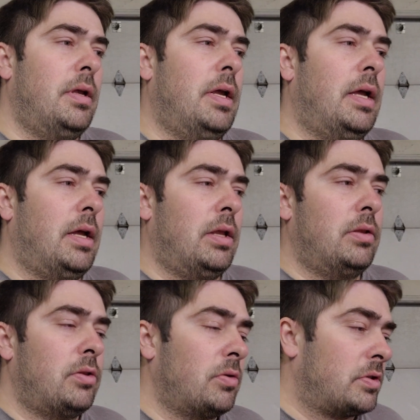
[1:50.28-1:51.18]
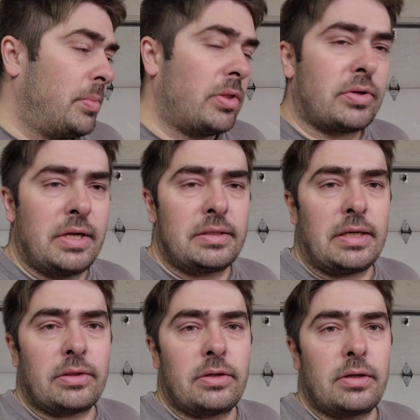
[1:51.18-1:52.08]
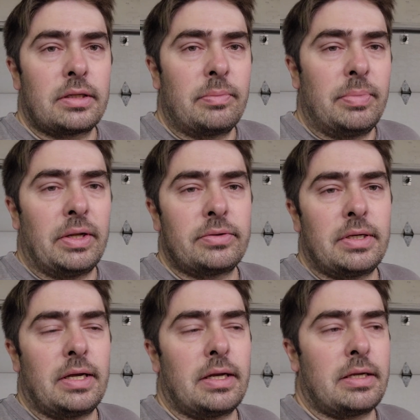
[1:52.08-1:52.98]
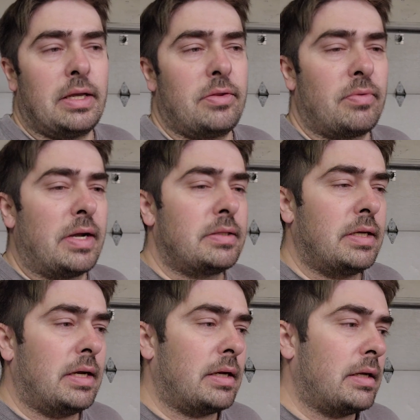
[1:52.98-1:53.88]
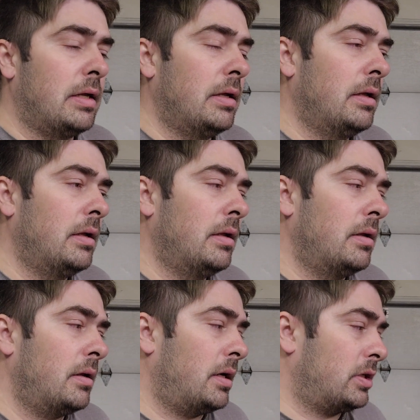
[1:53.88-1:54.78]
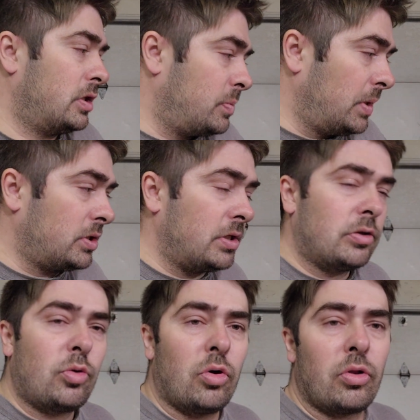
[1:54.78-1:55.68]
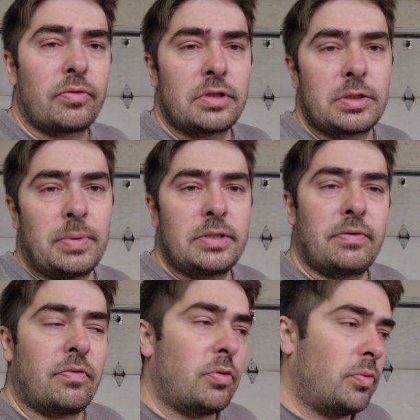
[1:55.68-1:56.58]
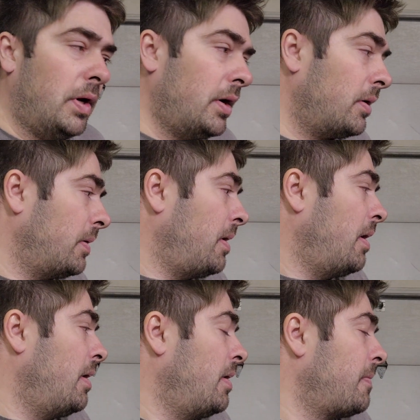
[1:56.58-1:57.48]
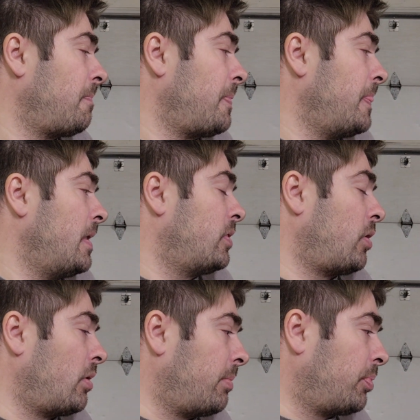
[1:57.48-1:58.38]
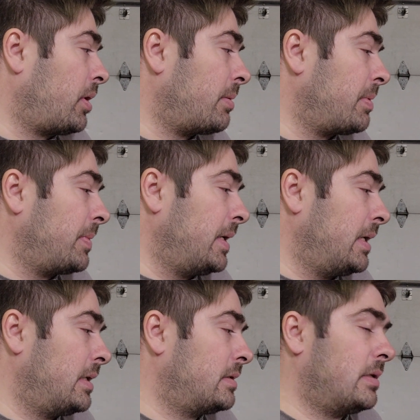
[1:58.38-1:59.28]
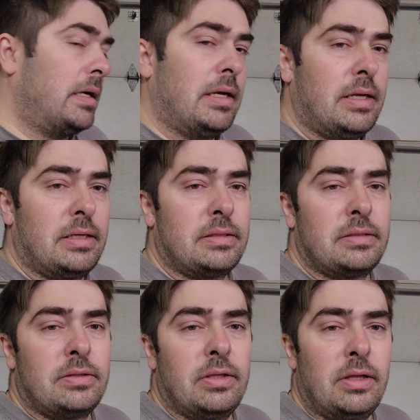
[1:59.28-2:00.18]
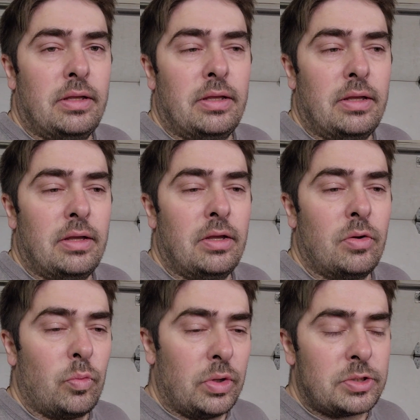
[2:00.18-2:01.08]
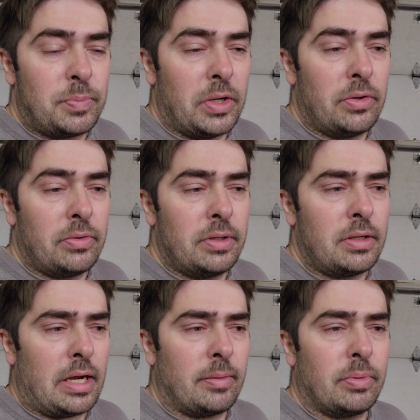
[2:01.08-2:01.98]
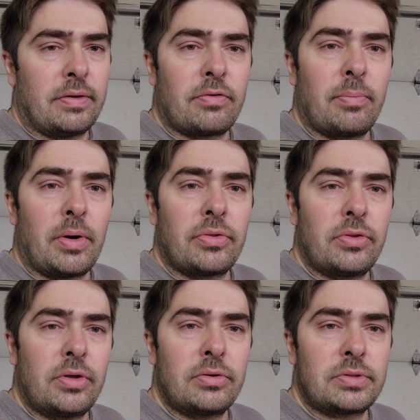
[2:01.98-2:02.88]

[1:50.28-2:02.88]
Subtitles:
there's some other kits out there like the Beltec and the Rytec suspension, coilover suspension for the rear. The only problem is the wishbone, I believe, for both of those